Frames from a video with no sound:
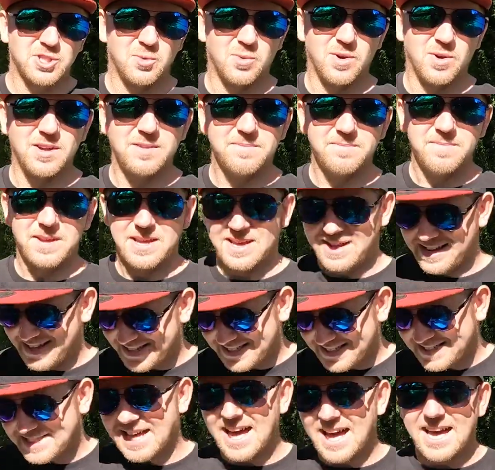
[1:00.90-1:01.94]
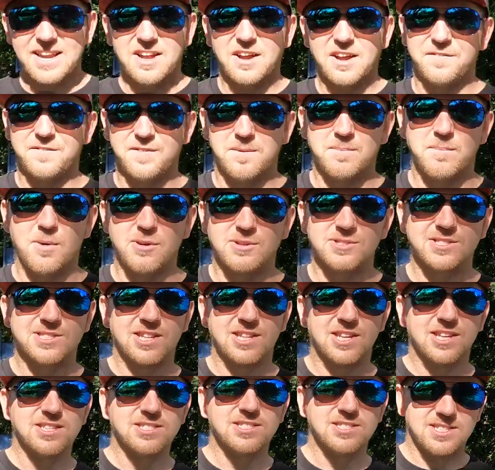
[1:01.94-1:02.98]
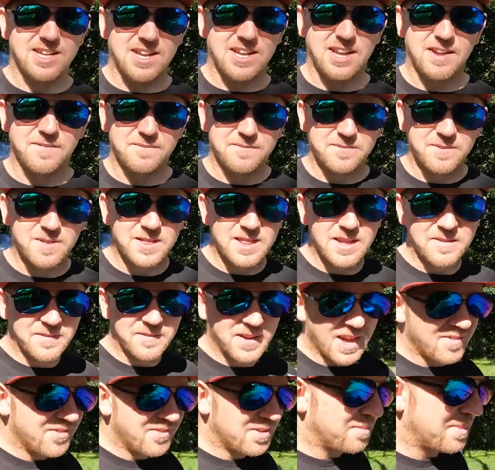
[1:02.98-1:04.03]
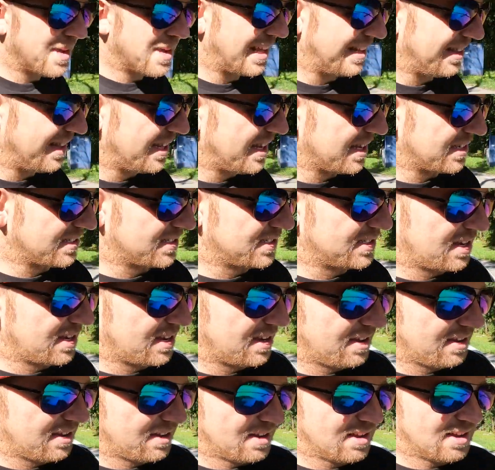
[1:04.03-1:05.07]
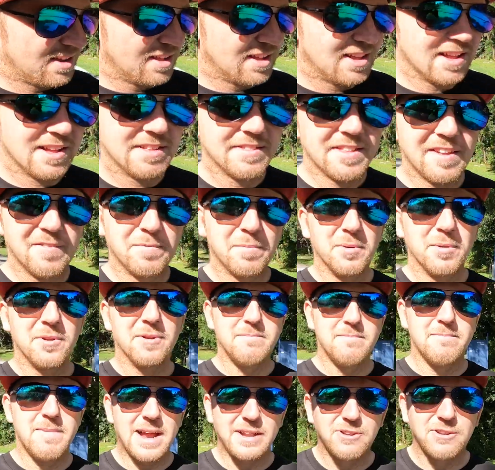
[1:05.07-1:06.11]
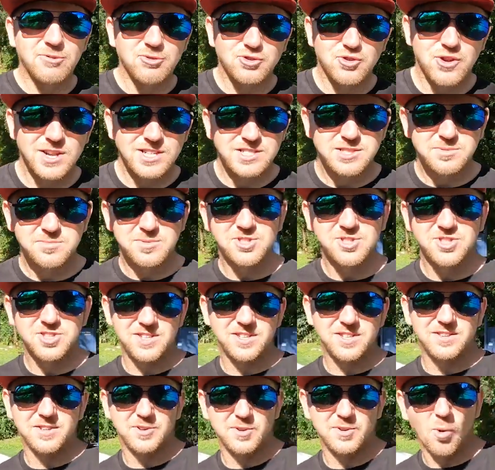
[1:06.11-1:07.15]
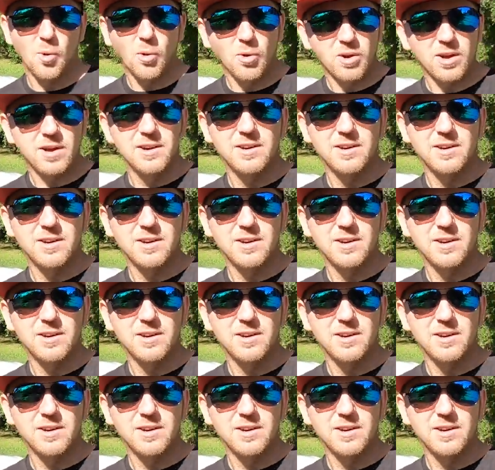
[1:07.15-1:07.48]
to it. They're starting off the mods list, and they've given me a list. They've put a manual transmission in the door